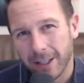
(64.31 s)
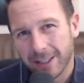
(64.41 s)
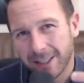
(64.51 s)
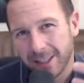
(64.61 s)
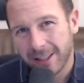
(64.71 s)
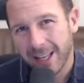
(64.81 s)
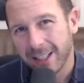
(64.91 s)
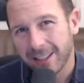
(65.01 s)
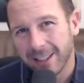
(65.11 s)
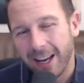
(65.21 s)

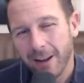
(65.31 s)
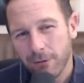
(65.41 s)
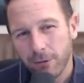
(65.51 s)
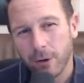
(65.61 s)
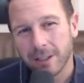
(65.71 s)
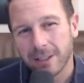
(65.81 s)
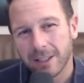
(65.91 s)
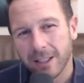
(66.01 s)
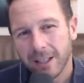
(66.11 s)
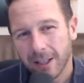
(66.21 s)
synthetically
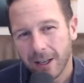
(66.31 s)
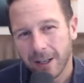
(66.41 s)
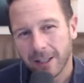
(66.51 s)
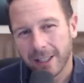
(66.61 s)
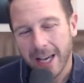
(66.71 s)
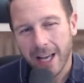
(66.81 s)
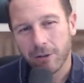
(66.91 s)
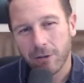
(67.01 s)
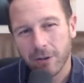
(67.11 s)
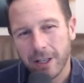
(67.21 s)
influenced
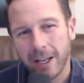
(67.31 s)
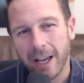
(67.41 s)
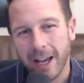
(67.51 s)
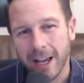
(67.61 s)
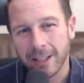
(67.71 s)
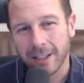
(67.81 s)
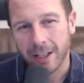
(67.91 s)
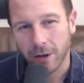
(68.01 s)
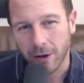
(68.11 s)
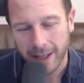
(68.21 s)
category and
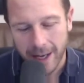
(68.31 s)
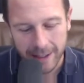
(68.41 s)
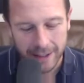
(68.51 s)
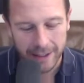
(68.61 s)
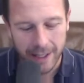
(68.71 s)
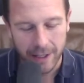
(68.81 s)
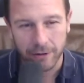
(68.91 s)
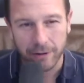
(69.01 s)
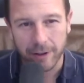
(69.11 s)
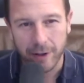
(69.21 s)
an organic category.